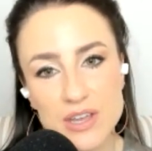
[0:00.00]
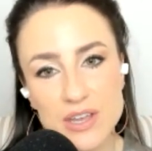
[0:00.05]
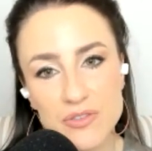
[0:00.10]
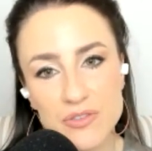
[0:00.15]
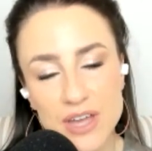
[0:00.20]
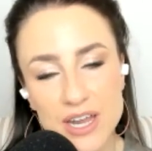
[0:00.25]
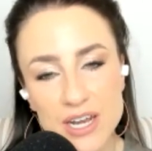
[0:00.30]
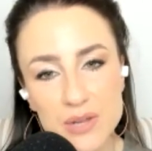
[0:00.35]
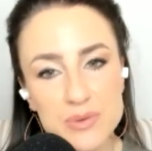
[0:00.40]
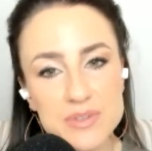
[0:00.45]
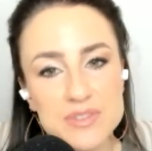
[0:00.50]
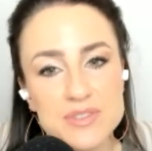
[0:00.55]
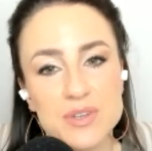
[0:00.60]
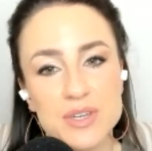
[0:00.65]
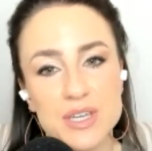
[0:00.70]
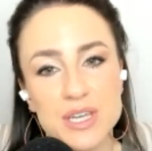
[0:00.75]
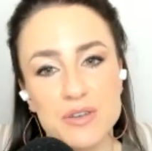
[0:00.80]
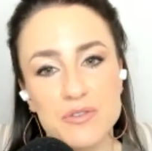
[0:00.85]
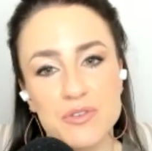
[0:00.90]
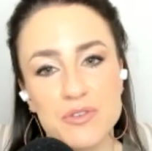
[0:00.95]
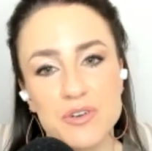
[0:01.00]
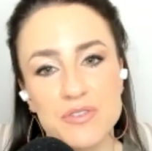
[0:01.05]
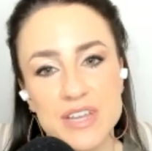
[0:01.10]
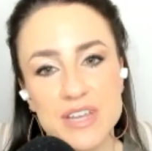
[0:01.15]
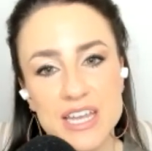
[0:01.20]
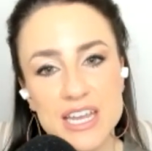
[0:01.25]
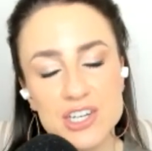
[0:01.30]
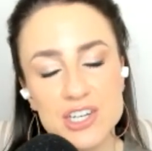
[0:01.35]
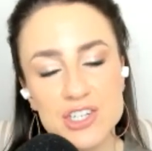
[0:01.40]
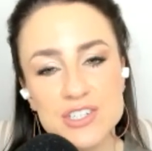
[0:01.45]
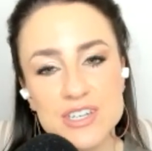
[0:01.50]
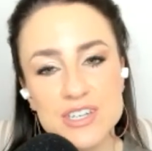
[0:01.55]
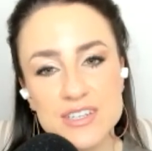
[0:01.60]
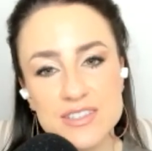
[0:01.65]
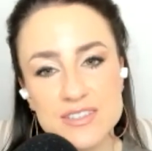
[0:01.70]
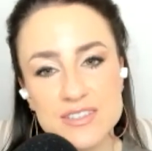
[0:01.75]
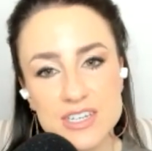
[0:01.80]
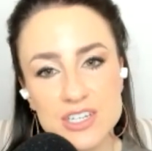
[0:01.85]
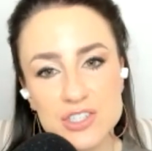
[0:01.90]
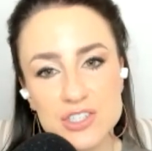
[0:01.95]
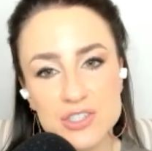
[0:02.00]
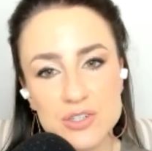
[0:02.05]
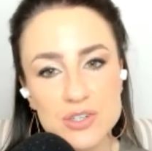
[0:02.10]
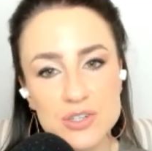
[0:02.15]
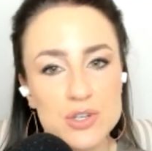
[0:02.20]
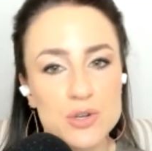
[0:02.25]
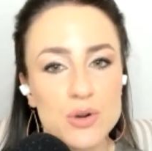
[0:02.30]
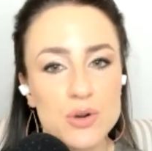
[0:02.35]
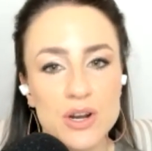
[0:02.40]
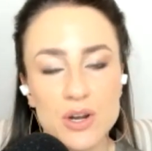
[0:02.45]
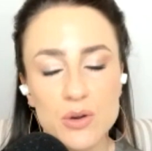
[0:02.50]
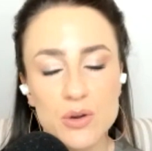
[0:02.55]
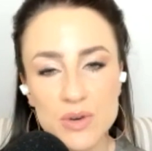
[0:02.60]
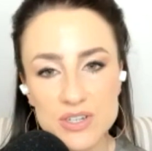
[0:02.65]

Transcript: if anyone's looking for a vacation destination in New York,